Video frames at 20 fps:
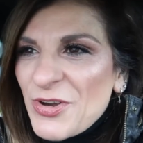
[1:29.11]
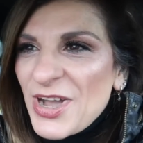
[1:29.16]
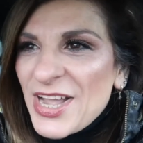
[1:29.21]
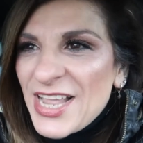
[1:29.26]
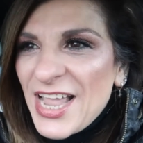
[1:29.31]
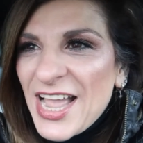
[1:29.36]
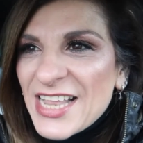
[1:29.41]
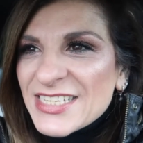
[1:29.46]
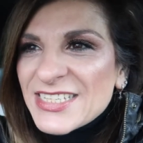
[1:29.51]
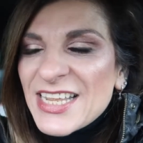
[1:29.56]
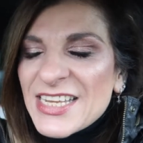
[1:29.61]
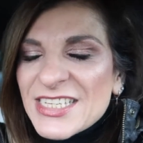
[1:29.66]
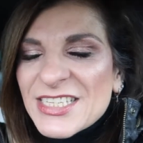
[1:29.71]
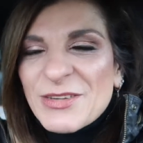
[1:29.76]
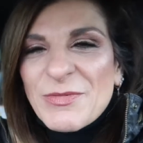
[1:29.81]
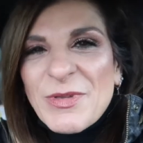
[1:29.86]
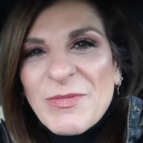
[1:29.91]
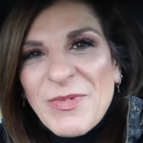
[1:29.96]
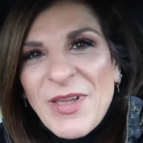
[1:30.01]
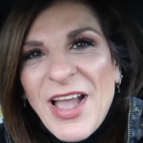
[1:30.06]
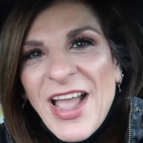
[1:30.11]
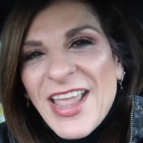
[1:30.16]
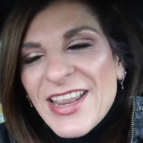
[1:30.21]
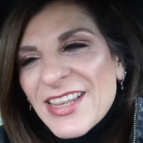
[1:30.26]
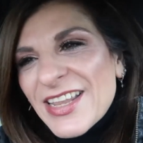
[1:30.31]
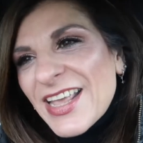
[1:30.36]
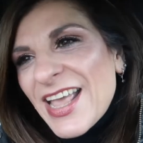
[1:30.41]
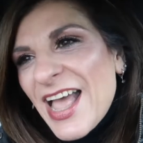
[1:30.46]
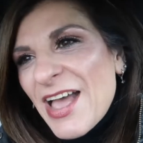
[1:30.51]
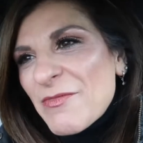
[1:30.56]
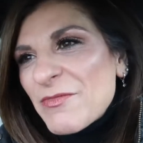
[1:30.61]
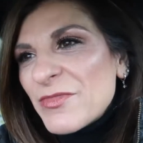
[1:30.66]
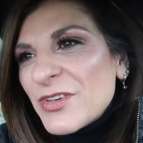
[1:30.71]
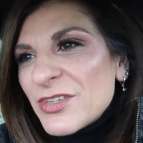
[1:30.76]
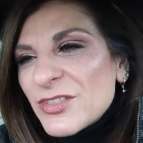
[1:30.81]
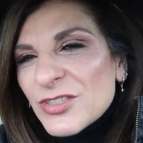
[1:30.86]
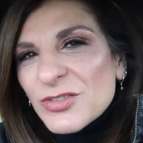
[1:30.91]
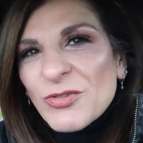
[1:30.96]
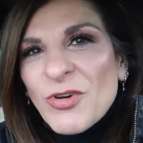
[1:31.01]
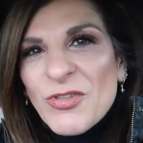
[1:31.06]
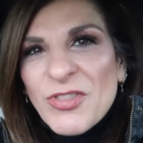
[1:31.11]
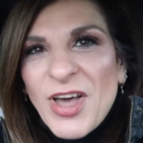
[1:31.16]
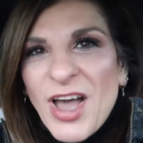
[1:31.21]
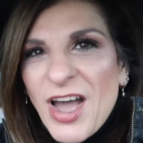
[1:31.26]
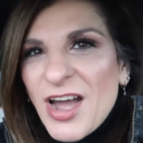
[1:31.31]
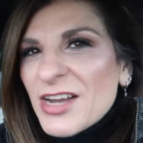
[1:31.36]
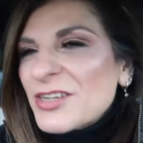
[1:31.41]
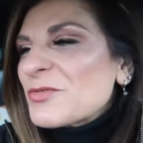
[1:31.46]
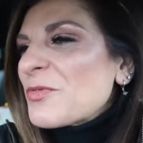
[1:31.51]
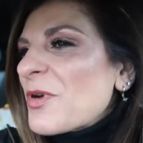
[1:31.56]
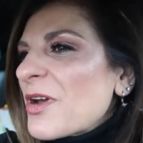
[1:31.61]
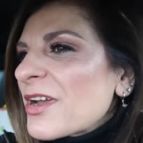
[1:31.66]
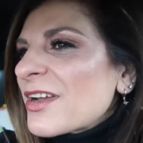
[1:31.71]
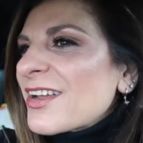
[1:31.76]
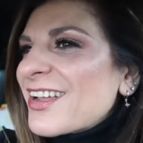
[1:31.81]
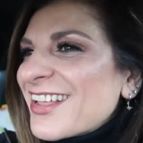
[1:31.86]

I tend to be behind the camera and do all the hard work.